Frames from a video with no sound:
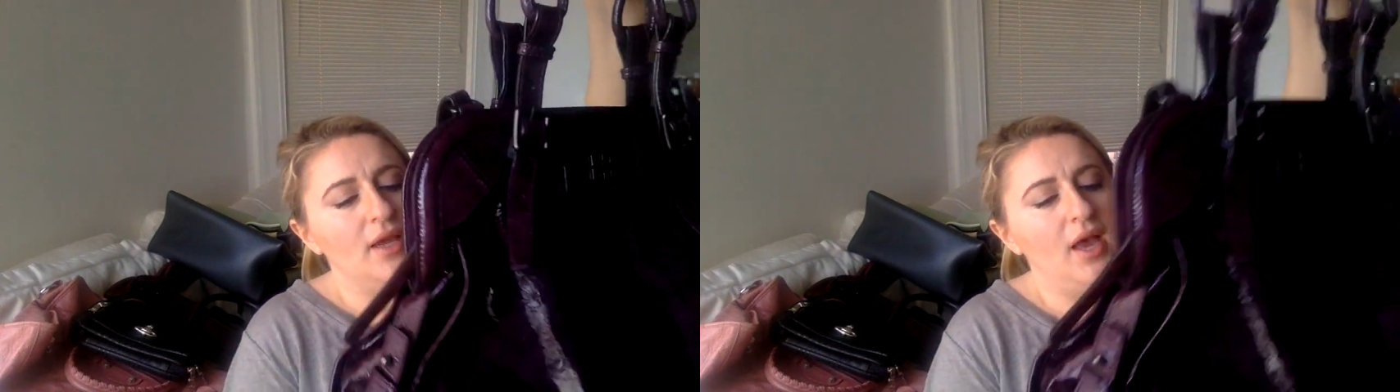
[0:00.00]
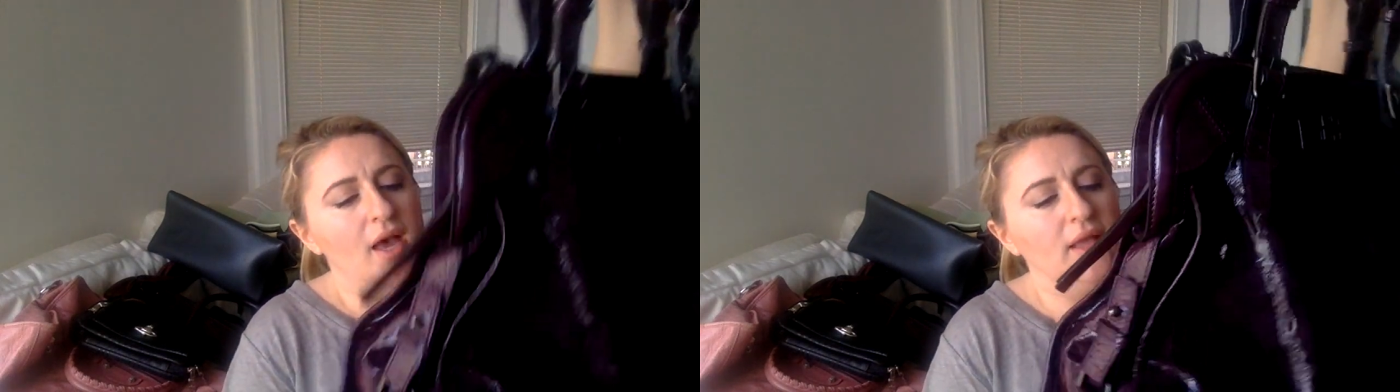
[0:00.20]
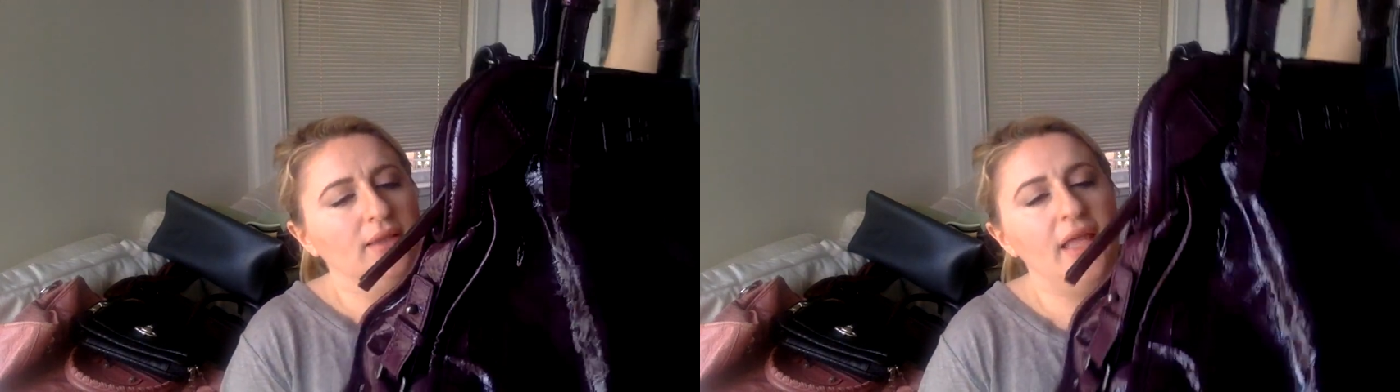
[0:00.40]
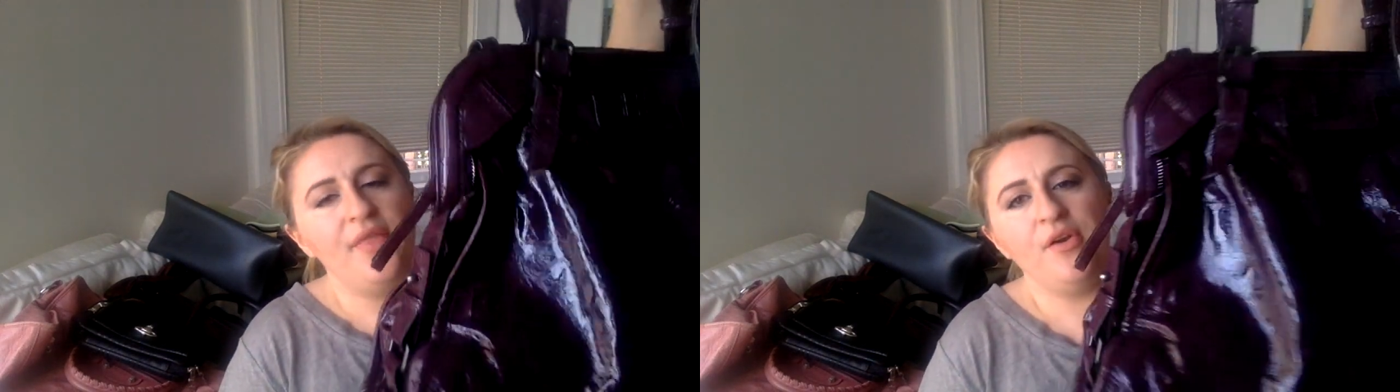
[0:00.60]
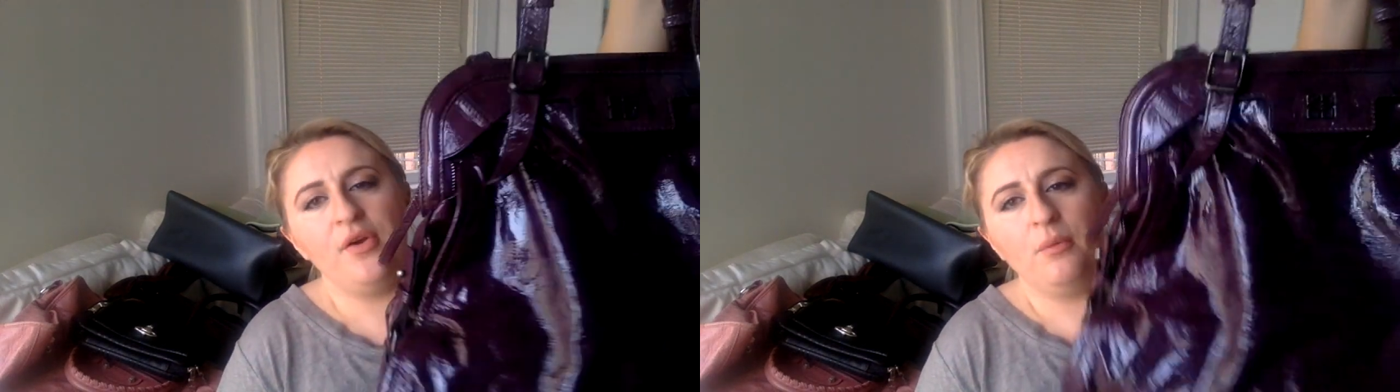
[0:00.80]

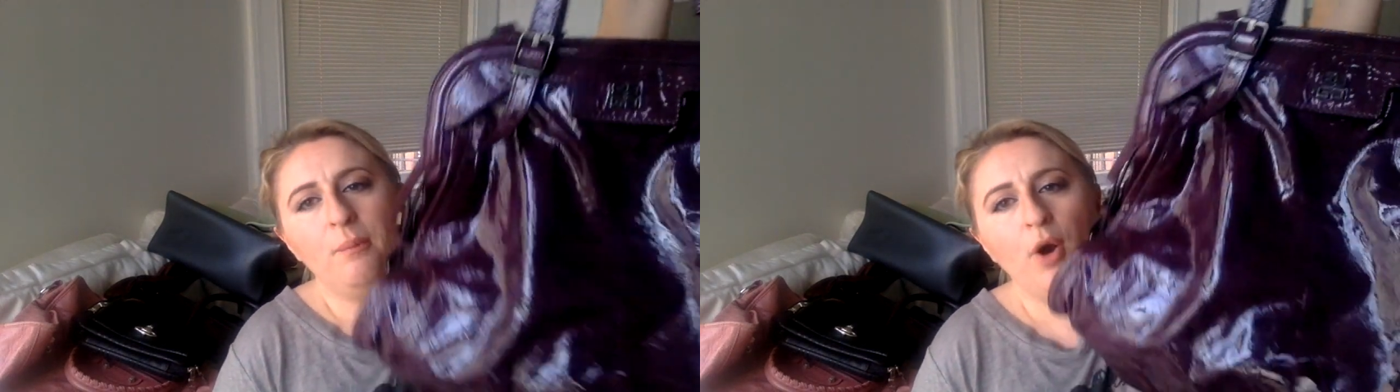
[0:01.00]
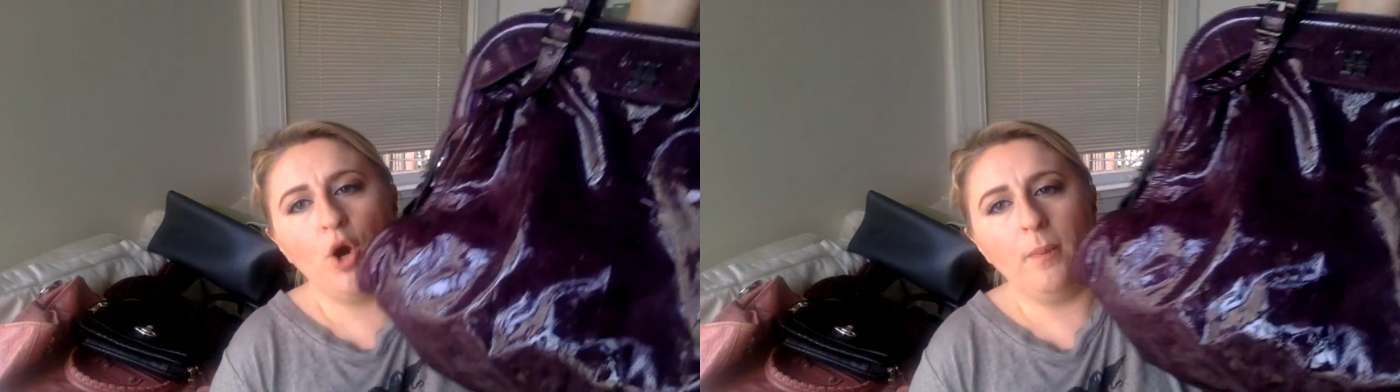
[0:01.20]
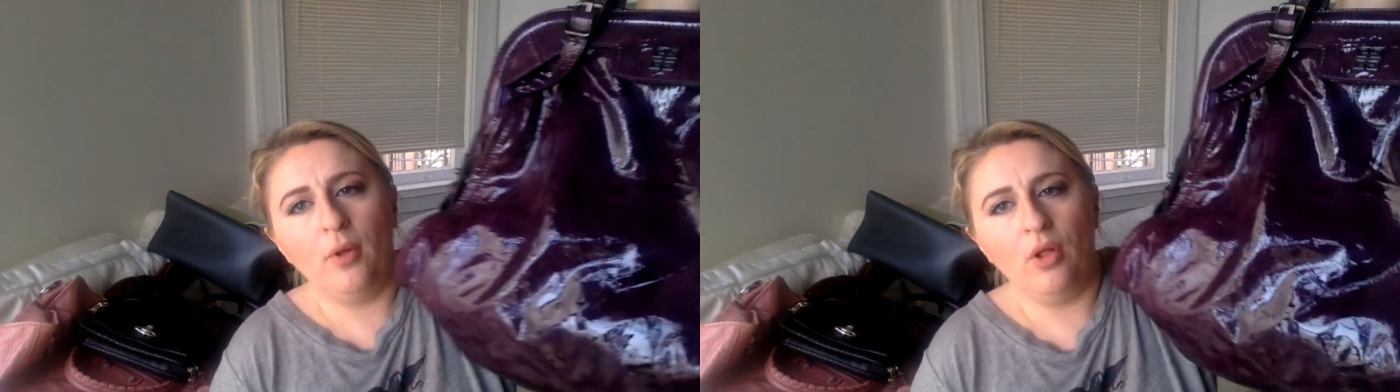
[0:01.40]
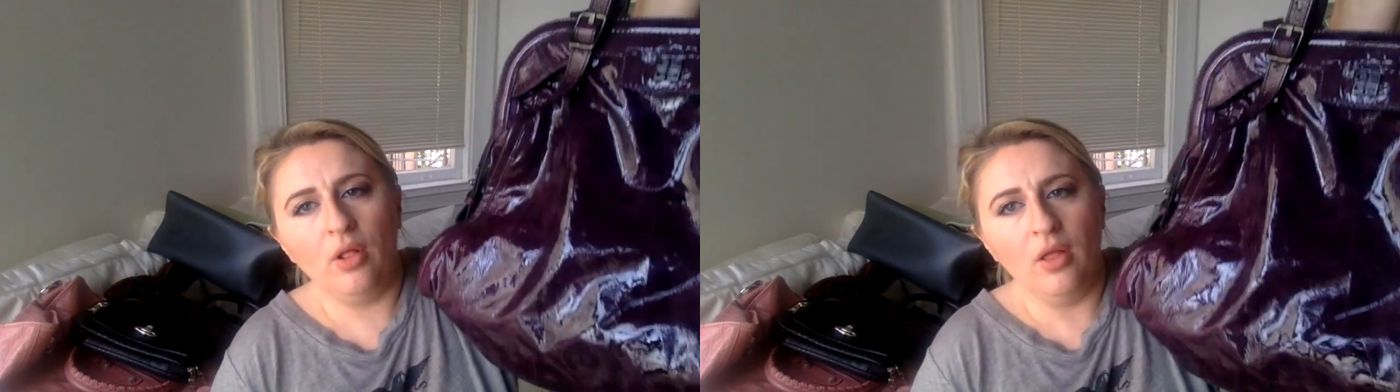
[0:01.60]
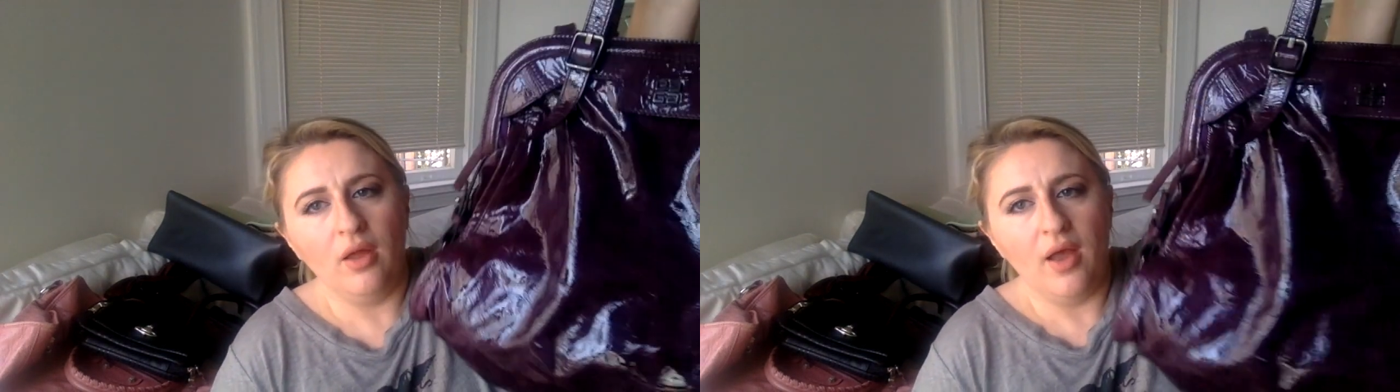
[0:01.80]
leather purple.